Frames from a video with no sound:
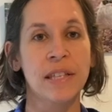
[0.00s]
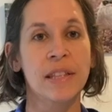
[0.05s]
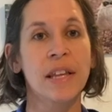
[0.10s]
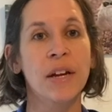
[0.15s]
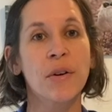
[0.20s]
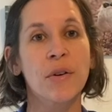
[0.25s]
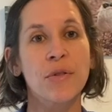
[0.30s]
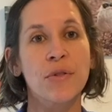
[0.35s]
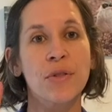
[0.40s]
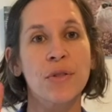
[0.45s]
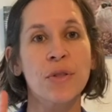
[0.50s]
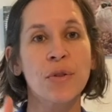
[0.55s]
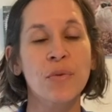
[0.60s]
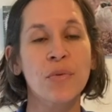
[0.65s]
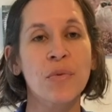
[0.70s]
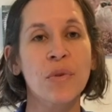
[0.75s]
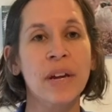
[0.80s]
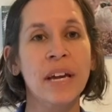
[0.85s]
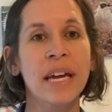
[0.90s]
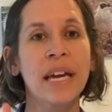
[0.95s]
And there are
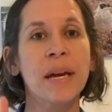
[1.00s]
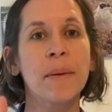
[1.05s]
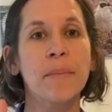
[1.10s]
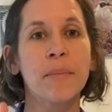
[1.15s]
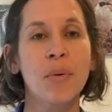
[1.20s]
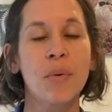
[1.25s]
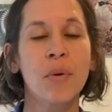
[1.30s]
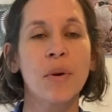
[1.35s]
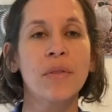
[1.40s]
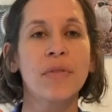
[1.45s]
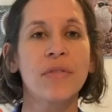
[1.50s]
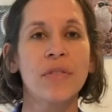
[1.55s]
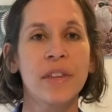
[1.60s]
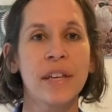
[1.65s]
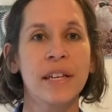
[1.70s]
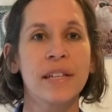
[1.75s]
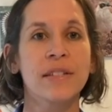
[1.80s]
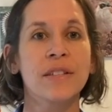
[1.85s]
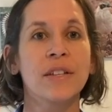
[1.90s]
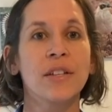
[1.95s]
three important
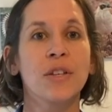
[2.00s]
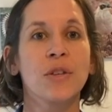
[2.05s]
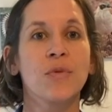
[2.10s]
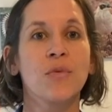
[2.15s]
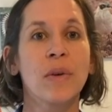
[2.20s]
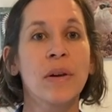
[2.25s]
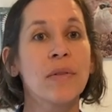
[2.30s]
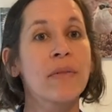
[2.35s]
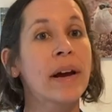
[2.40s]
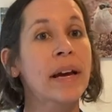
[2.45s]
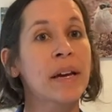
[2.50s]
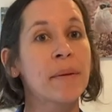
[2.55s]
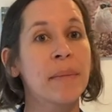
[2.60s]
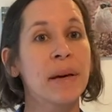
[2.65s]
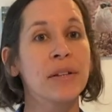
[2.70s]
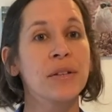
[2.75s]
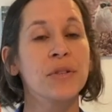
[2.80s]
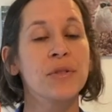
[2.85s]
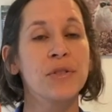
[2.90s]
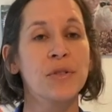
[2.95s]
things that we
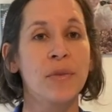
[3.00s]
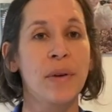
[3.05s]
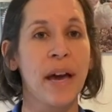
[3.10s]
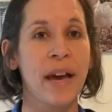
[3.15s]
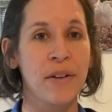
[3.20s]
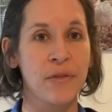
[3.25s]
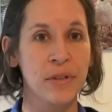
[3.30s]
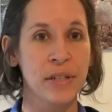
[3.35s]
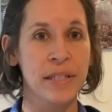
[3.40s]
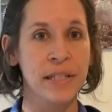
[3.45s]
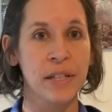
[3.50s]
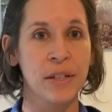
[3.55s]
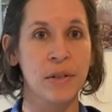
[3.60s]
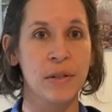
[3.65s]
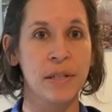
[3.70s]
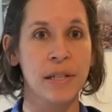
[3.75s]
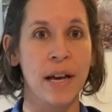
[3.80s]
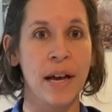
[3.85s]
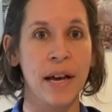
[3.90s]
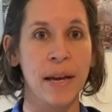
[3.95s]
recommend you do every
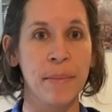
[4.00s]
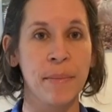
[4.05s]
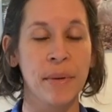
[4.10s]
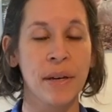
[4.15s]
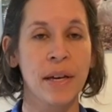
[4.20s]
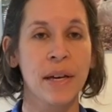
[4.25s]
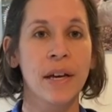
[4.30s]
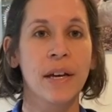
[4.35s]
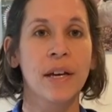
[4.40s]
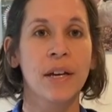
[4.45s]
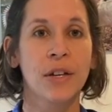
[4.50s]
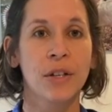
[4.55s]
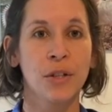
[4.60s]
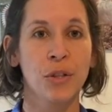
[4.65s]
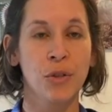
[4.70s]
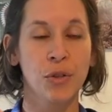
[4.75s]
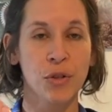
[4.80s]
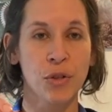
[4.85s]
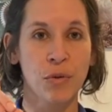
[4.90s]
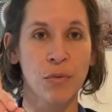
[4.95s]
single time.
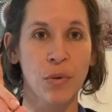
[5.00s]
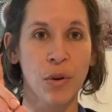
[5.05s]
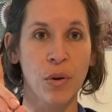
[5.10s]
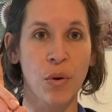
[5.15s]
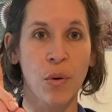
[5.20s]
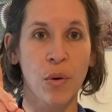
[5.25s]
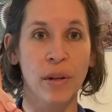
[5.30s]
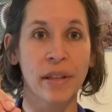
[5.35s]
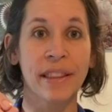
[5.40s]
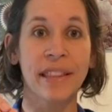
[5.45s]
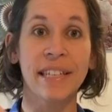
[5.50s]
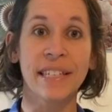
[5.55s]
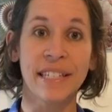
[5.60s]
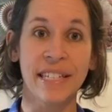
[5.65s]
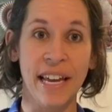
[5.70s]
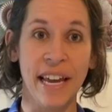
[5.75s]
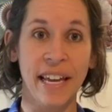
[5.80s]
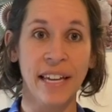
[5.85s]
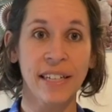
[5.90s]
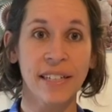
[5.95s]
You should record the
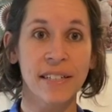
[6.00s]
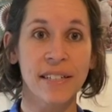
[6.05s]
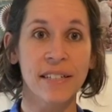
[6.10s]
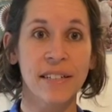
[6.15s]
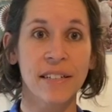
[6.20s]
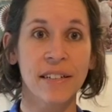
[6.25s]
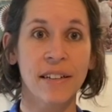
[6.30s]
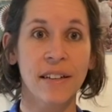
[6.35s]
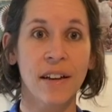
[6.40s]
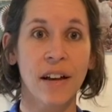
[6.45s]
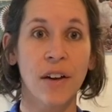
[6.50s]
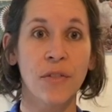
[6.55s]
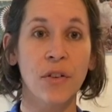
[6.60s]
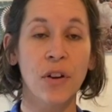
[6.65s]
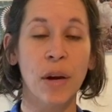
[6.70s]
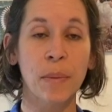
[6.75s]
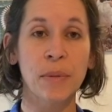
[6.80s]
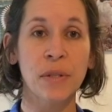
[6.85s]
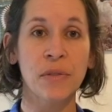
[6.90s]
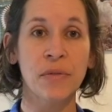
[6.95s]
date of
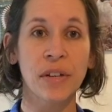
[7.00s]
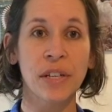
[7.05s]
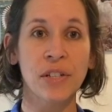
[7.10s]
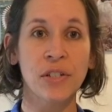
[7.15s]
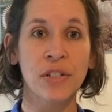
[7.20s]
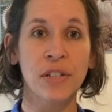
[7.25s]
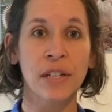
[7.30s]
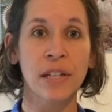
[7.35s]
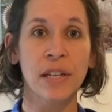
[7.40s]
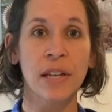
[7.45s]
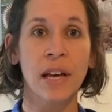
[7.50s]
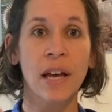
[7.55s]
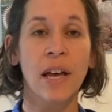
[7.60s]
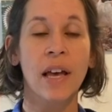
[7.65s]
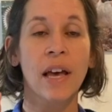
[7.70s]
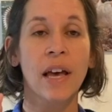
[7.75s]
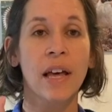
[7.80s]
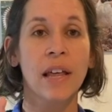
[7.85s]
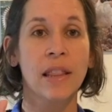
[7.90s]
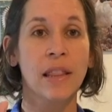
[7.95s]
your observation,
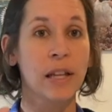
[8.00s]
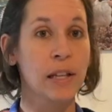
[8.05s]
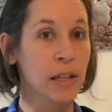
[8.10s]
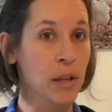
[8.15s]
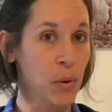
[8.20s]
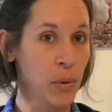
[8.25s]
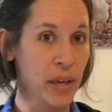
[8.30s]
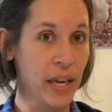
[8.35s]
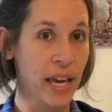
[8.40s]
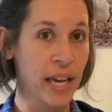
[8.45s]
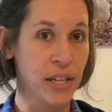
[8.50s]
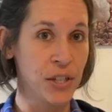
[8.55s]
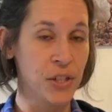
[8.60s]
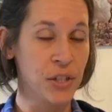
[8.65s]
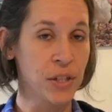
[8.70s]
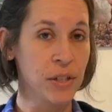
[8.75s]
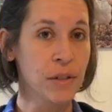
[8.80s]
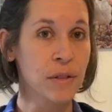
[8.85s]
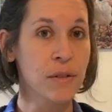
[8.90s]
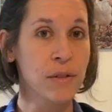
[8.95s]
the
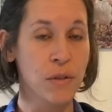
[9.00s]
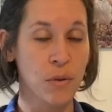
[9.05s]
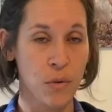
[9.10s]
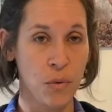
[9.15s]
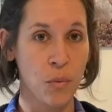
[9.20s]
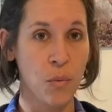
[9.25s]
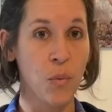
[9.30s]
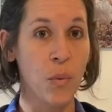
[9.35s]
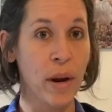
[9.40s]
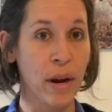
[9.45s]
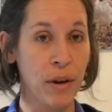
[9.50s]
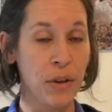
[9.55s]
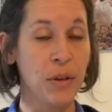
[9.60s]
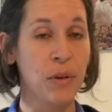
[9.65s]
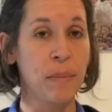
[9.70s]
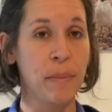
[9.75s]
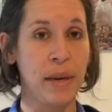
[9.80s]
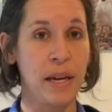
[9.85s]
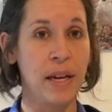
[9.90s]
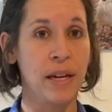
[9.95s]
location, so where
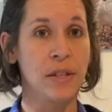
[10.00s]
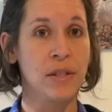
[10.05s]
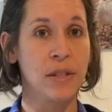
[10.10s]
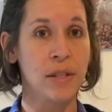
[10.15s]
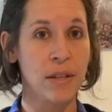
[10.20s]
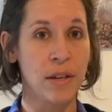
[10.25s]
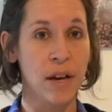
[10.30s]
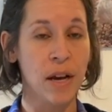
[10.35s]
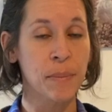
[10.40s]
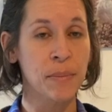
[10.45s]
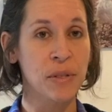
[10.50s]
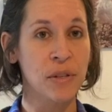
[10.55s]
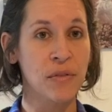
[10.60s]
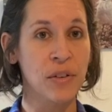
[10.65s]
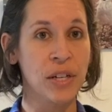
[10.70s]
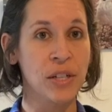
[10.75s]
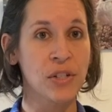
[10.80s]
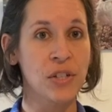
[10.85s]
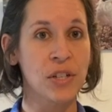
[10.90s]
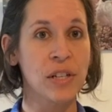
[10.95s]
you made the
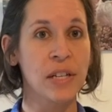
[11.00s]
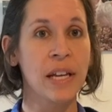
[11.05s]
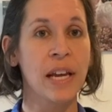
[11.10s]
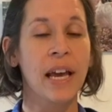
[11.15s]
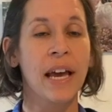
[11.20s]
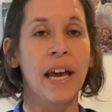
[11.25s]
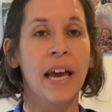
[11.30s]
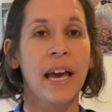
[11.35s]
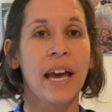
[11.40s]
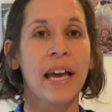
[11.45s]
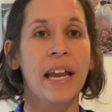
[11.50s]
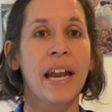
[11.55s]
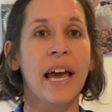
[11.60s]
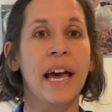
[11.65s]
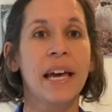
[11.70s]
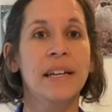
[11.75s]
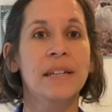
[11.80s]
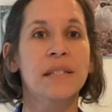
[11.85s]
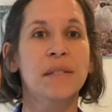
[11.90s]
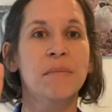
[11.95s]
observation, and
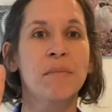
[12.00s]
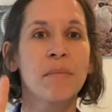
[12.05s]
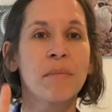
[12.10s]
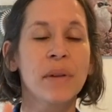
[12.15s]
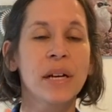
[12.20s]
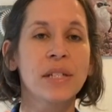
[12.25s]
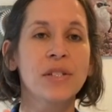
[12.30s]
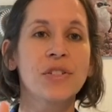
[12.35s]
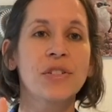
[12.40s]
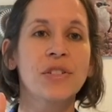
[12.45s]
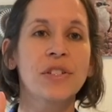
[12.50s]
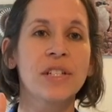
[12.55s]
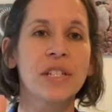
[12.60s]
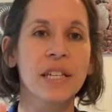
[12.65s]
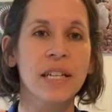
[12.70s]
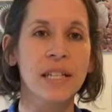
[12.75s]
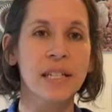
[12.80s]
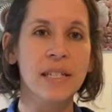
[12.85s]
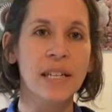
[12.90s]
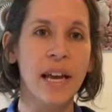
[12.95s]
add as much
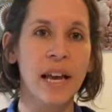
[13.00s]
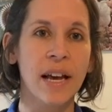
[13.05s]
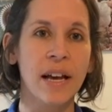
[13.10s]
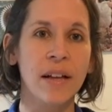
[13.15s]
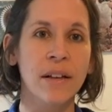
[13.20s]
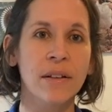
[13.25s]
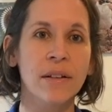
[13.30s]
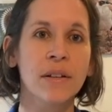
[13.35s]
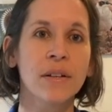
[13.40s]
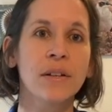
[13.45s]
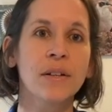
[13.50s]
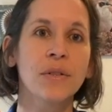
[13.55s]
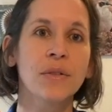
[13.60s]
detail